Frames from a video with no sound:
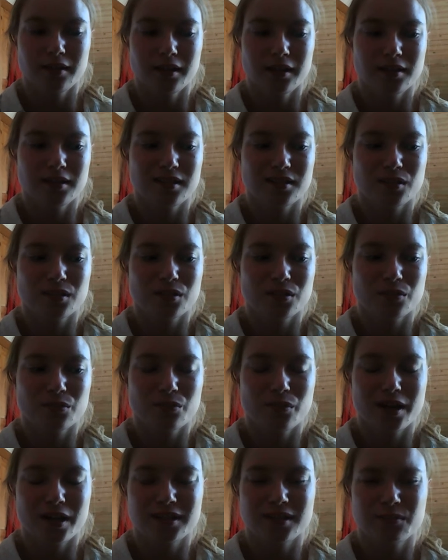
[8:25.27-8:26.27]
This
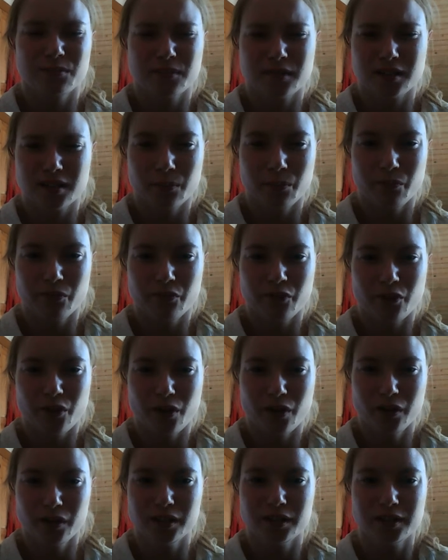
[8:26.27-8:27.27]
was some tip
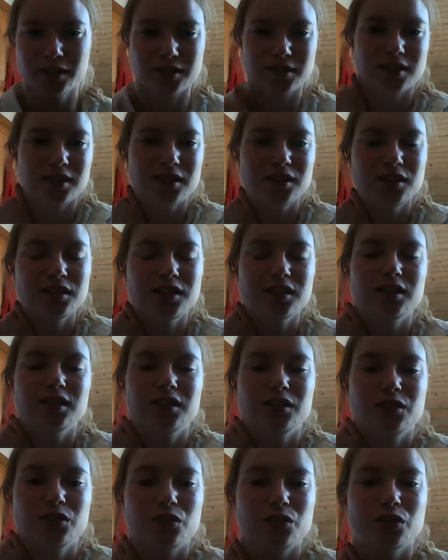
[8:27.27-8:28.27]
for tension
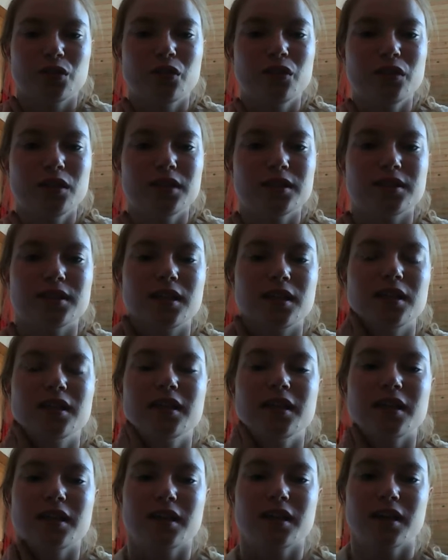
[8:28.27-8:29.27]
in the shoulders and
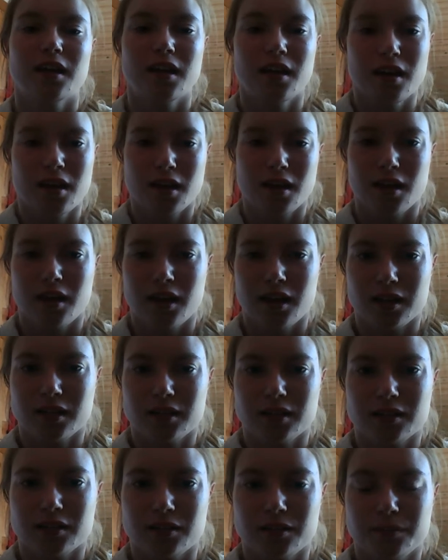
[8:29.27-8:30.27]
neck,
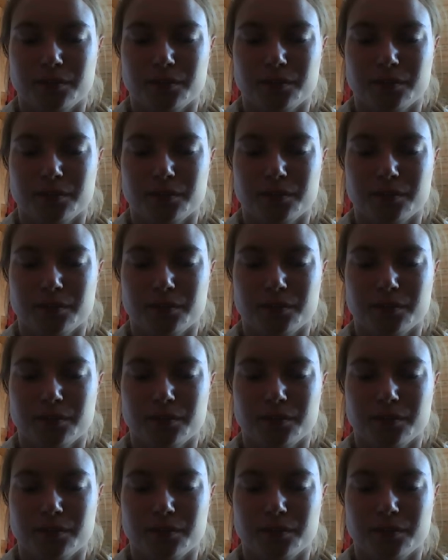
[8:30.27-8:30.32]
and